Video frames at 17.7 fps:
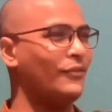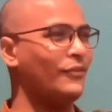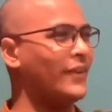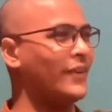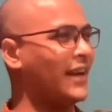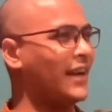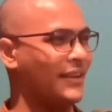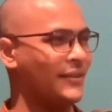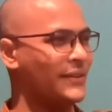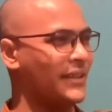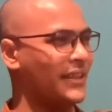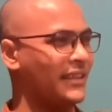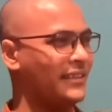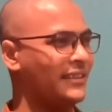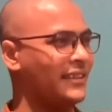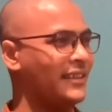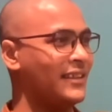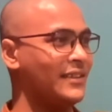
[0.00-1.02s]
five, six.
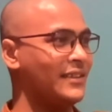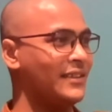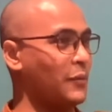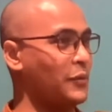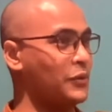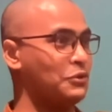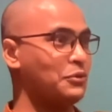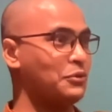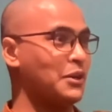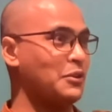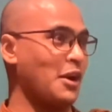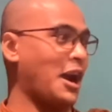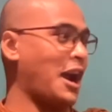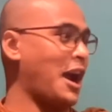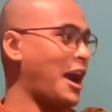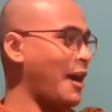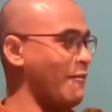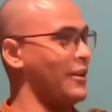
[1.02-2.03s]
Some student, wow,
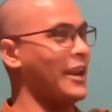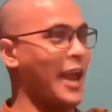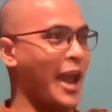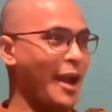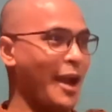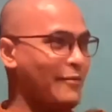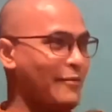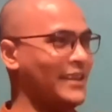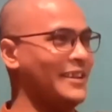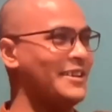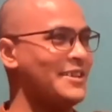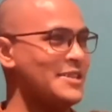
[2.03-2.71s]
ah, very heavy.